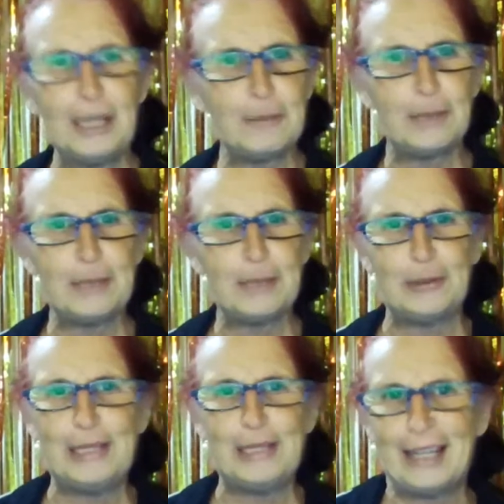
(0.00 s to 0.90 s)
people
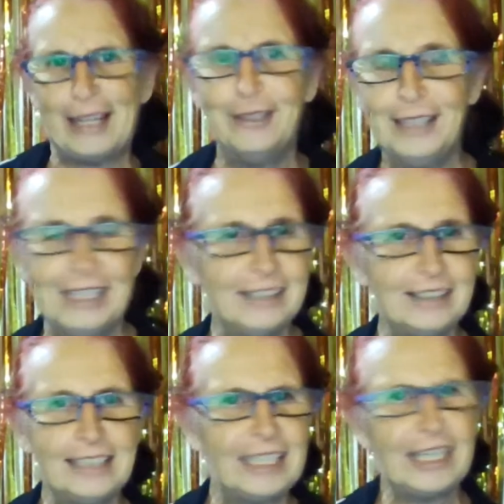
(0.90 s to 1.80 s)
know, just
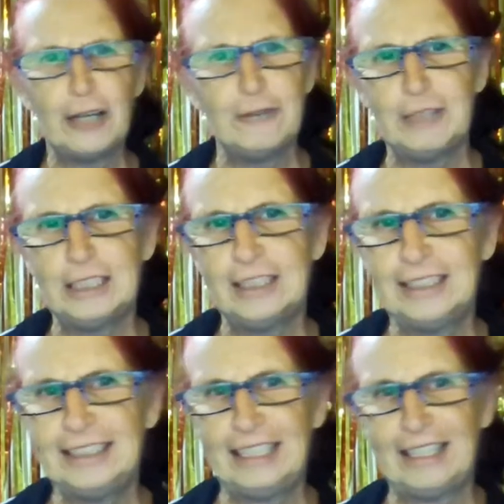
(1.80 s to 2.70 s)
say go over and just
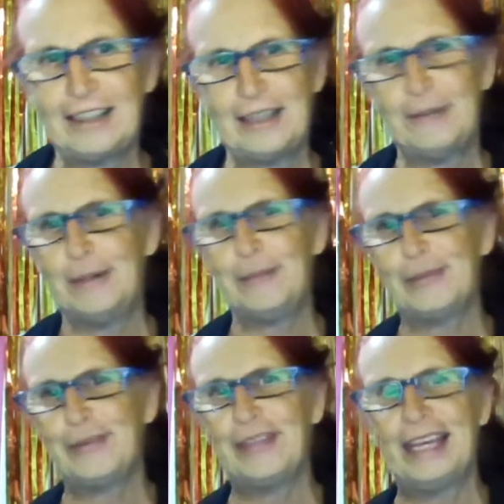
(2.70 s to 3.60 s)
stick a thumb up on
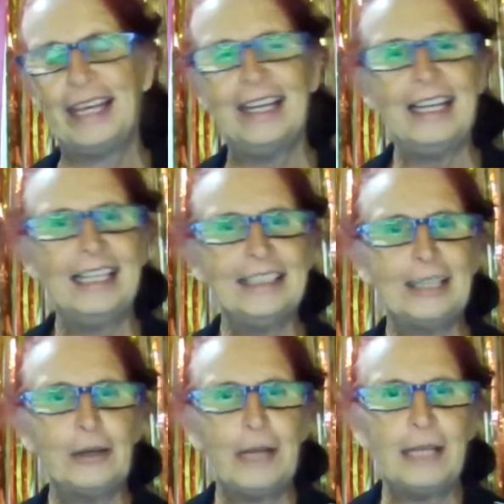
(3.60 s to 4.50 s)
there. So
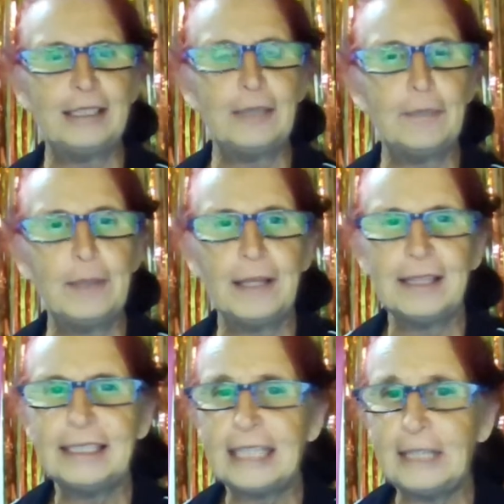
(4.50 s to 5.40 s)
it's a
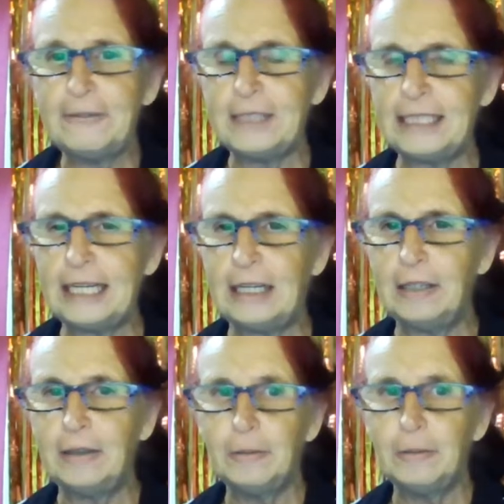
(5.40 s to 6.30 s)
birthday video,
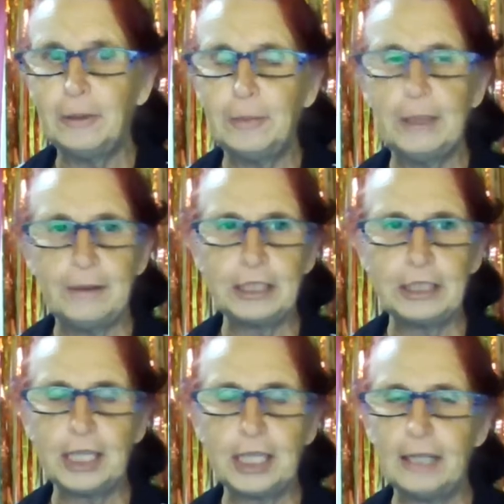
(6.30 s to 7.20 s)
will be on this
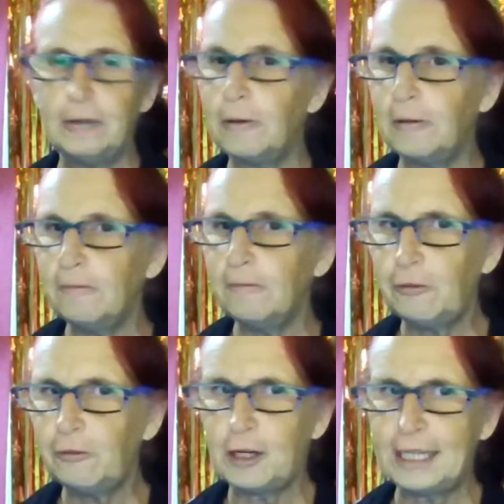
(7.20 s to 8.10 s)
channel on
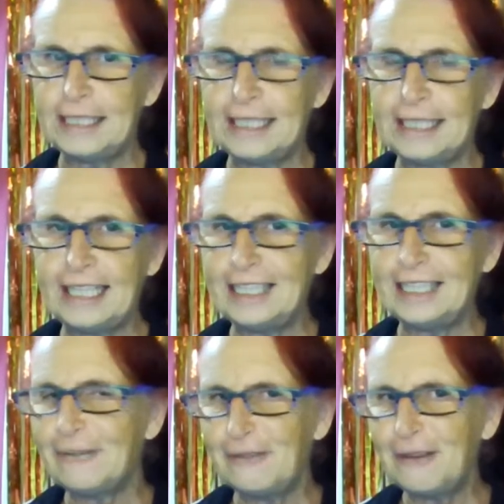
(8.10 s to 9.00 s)
Friday. It's a
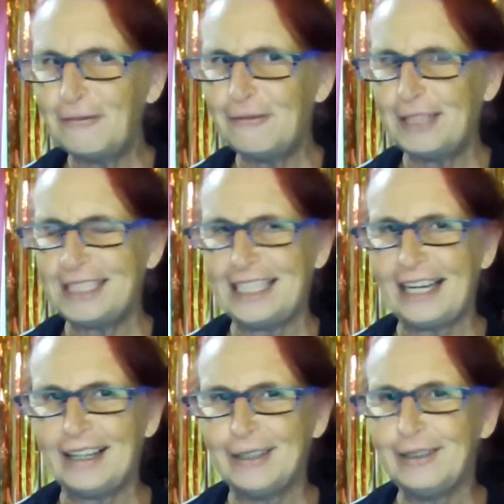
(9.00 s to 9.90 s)
fun video.